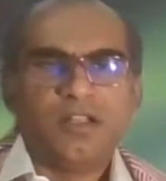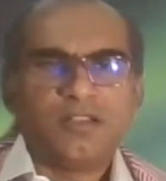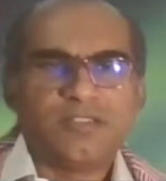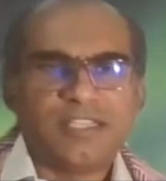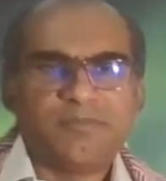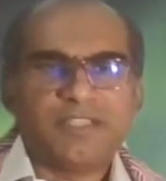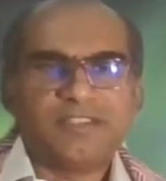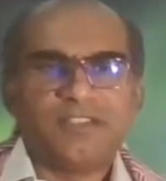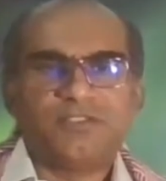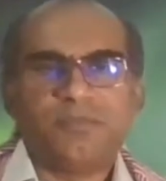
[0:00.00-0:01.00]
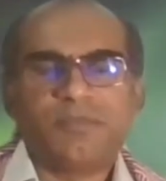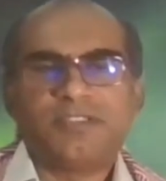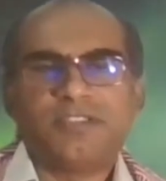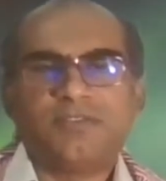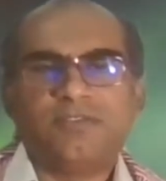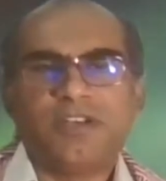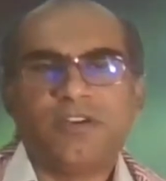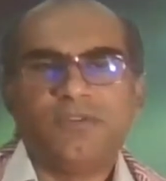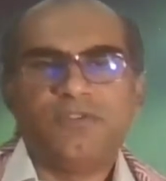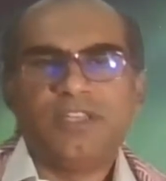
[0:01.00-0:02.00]
such persons or persons
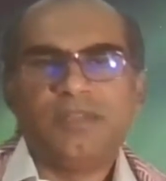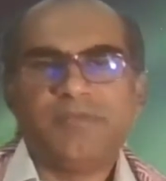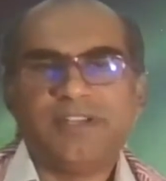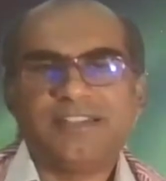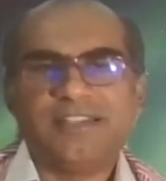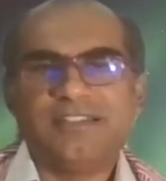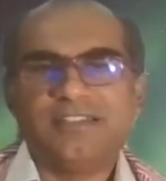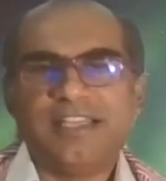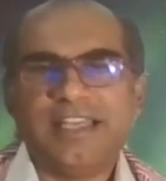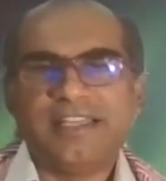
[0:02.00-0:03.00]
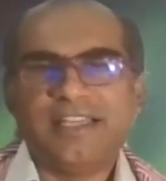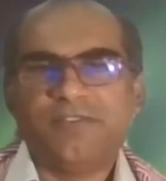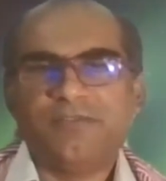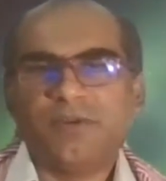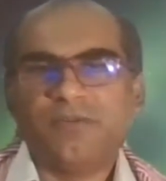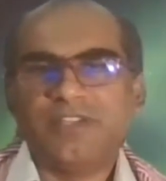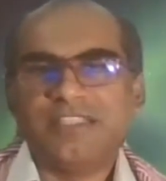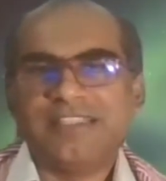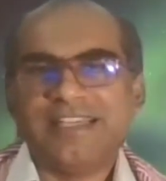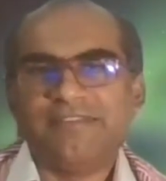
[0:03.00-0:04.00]
lawfully present in the area from which
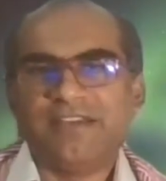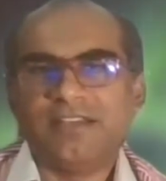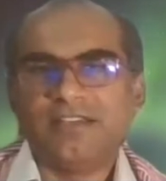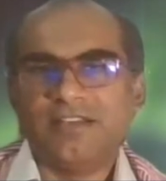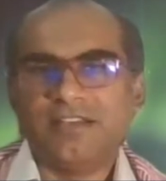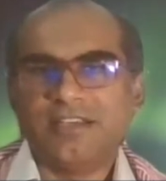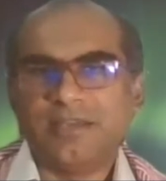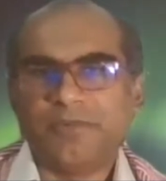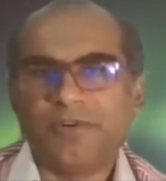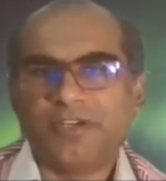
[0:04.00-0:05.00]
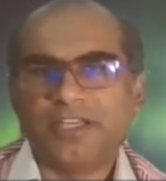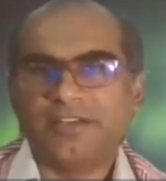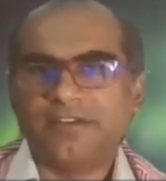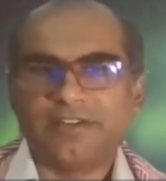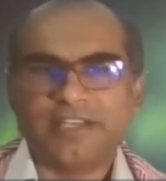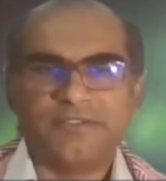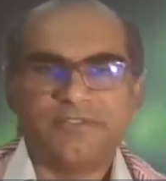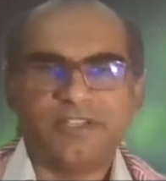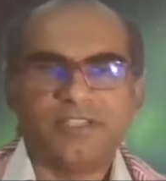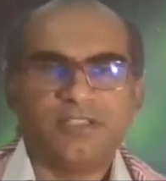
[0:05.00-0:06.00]
they were deported or
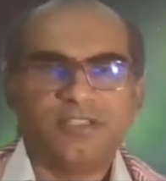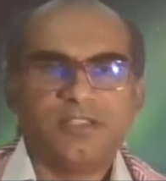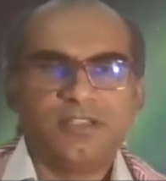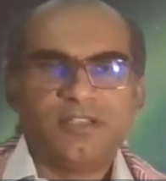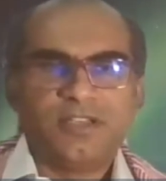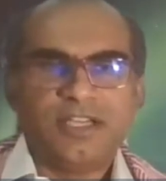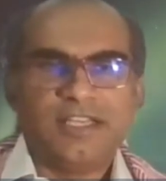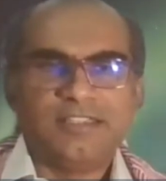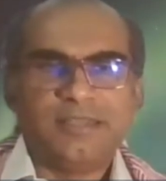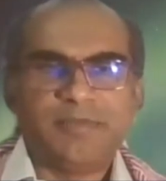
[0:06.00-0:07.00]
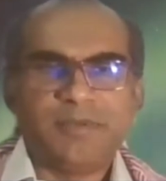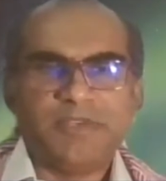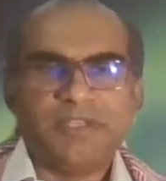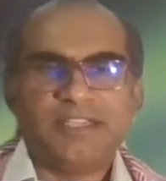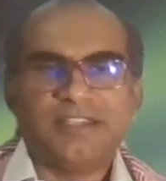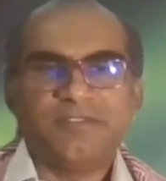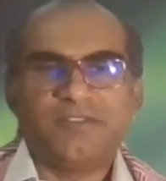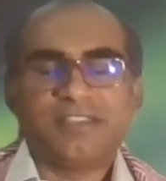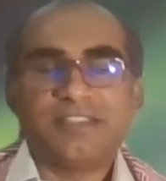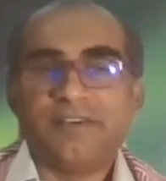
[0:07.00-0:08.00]
transferred, and the perpetrator
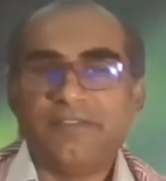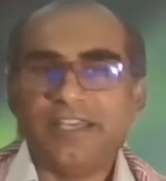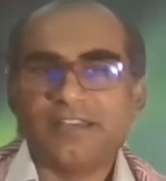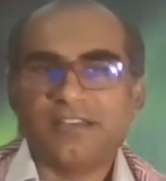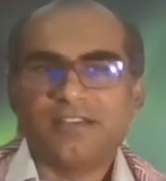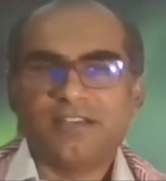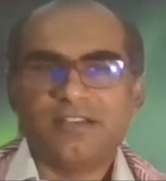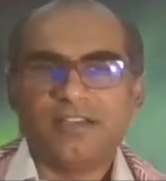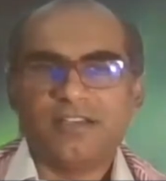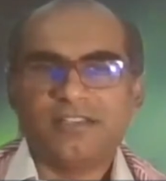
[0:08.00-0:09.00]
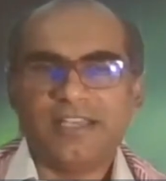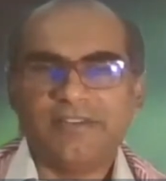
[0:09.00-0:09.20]
was aware. The